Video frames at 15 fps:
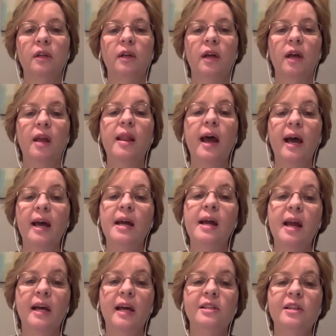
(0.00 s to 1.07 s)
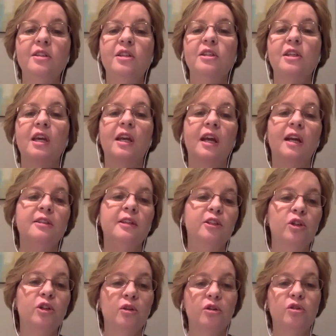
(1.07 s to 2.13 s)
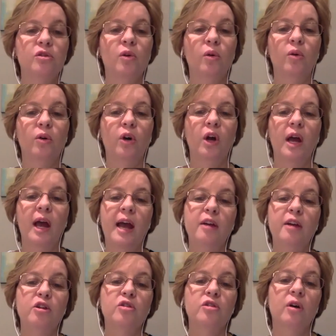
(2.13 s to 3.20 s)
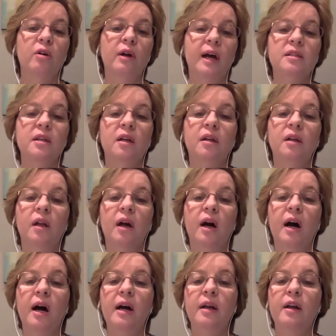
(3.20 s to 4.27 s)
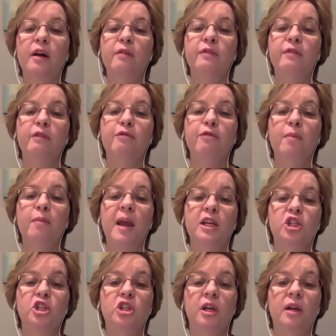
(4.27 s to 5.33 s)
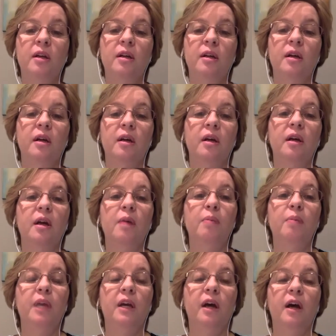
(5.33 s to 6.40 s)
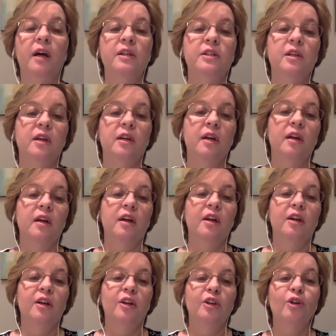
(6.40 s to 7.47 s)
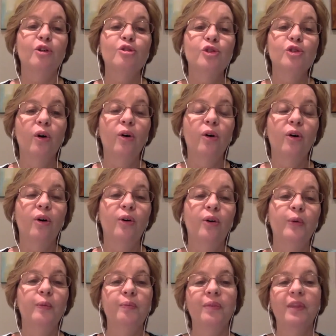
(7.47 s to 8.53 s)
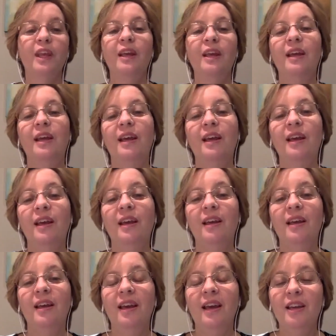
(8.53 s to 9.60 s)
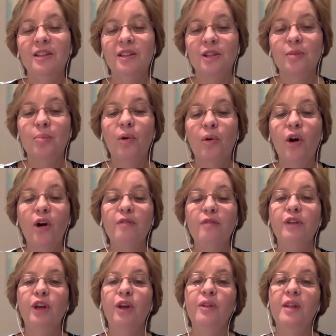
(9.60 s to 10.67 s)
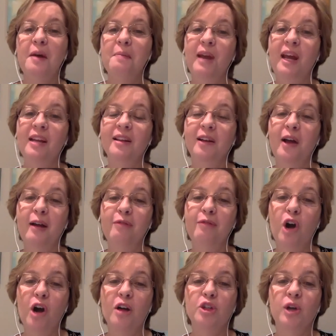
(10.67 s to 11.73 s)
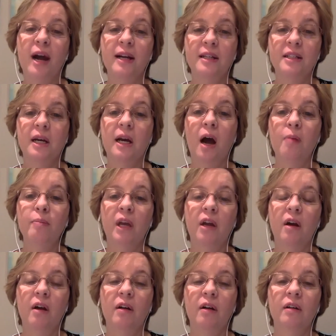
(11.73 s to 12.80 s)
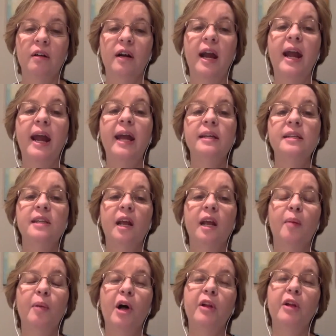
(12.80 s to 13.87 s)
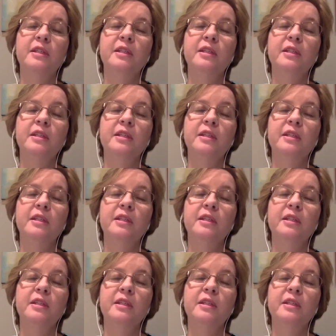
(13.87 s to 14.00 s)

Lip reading: And that in essence is connecting to your soul. And your soul has a lot of information because your soul is the part of you that made the life contract to come here and set up all these